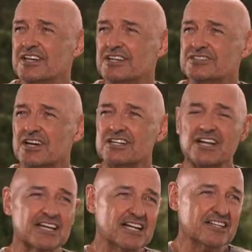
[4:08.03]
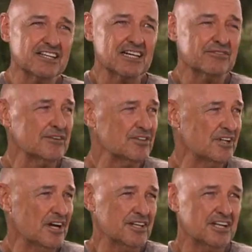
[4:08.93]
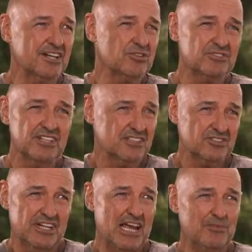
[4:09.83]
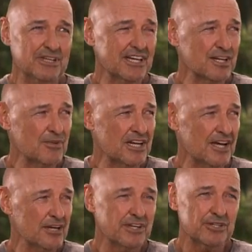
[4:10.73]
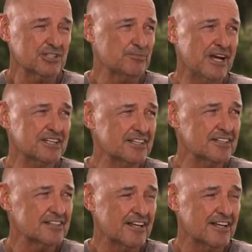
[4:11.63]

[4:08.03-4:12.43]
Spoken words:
is unlike anything I've ever done, and I don't think it's going to happen again in my life. I don't expect it.